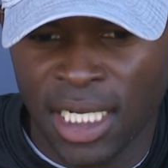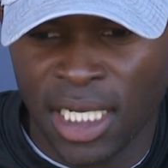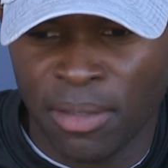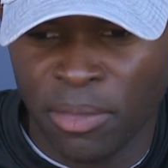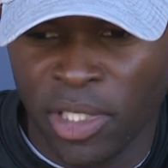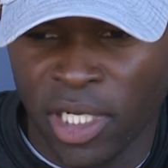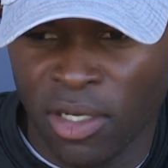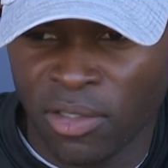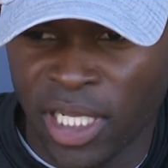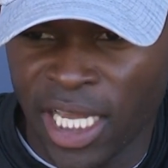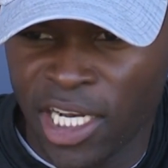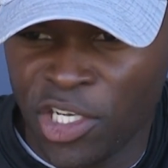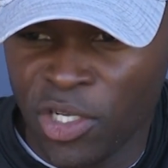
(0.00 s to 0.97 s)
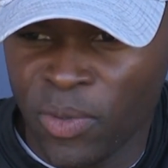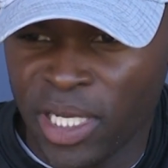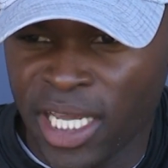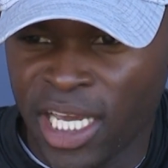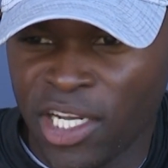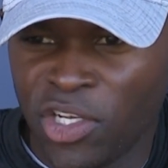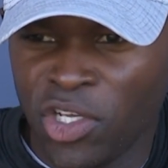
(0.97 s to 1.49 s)
Um, you know, they got to do what
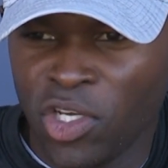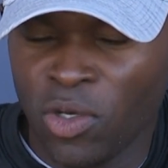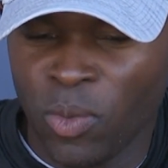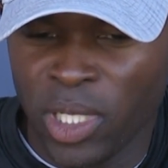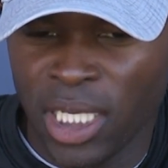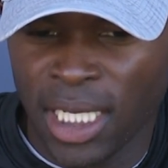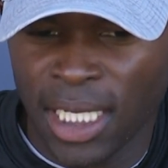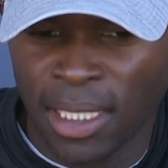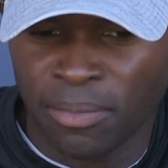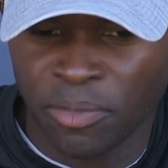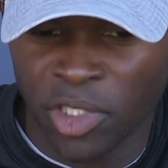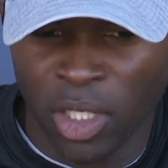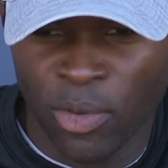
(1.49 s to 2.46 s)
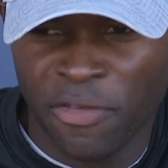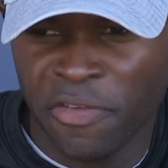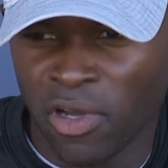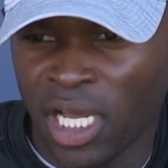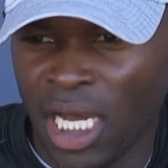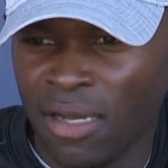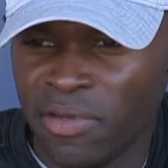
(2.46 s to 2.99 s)
they got to do. We, um, you know, we
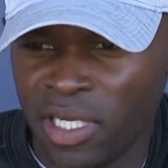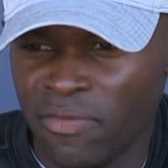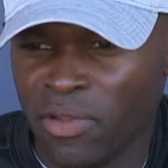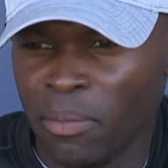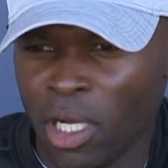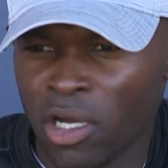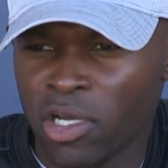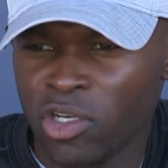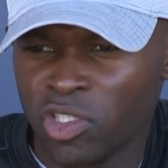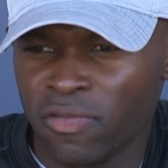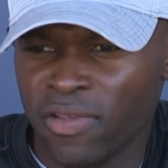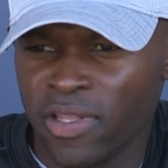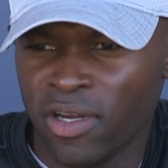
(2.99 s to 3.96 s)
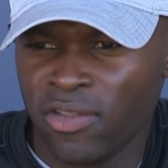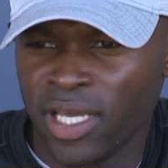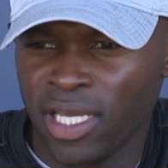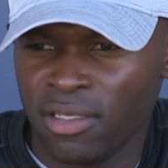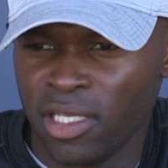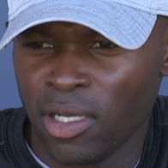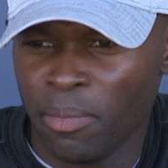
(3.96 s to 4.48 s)
feel confident if the ball goes over there
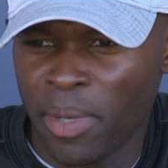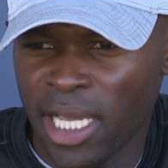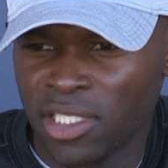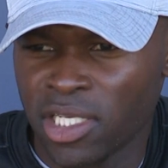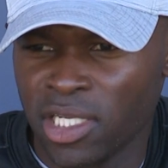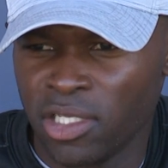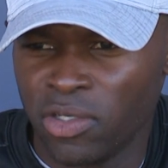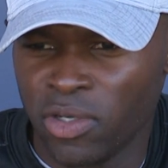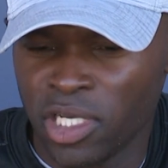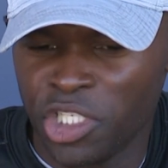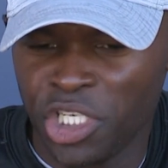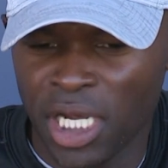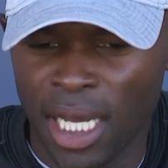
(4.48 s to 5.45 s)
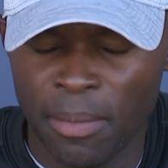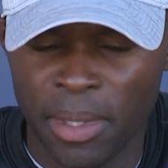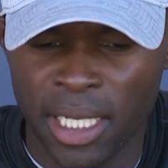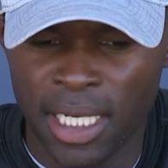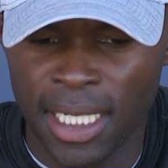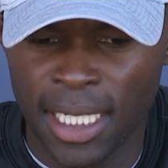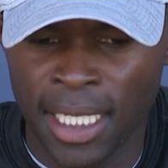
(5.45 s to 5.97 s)
that you know Pat's going to do a good job,
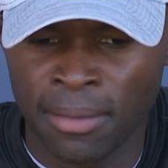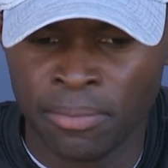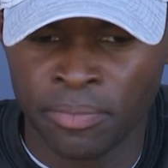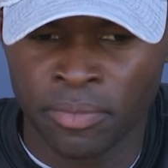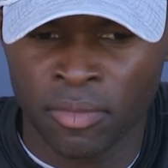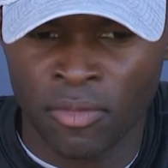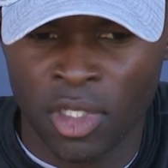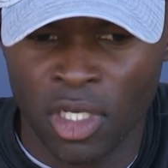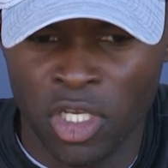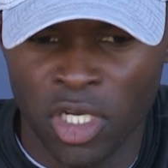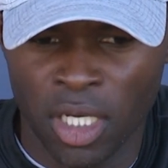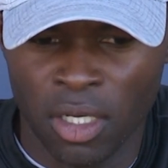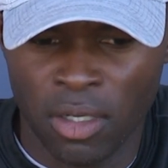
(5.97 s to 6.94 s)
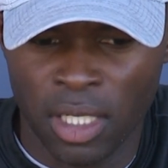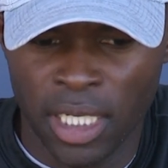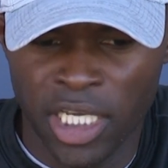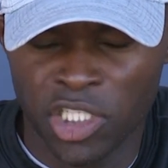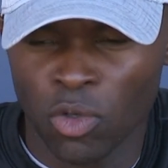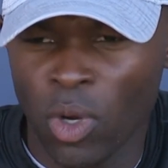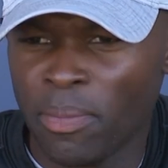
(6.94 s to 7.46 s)
and uh, you know uh,
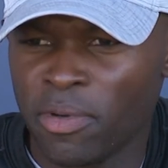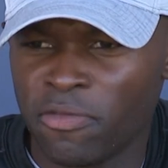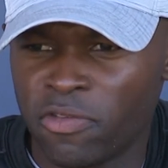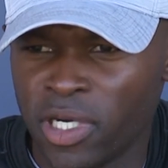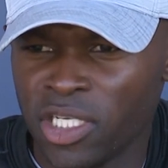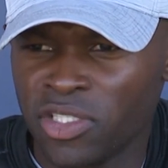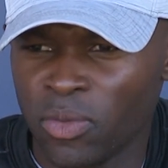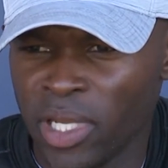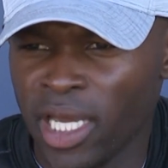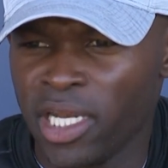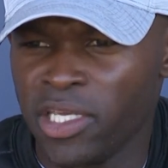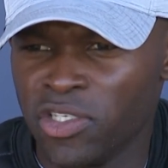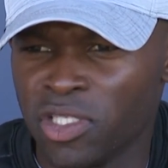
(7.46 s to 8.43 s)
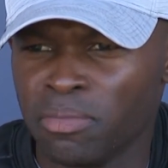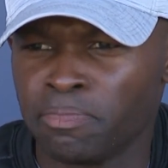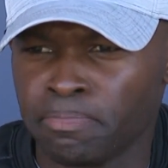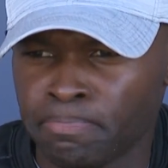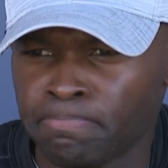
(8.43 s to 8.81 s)
he's a weapon for us, and we got to use him.